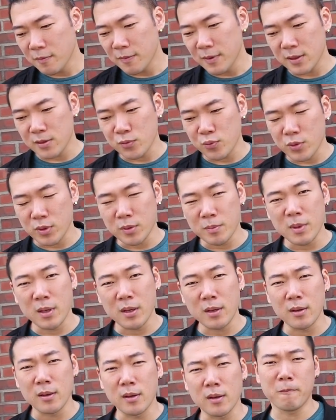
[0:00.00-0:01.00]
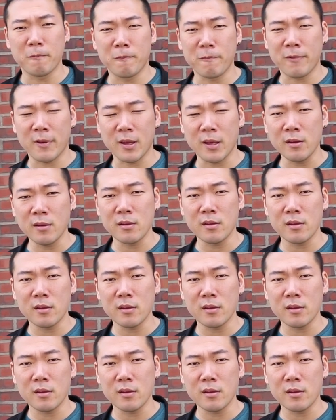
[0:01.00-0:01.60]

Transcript: fixed with my feet.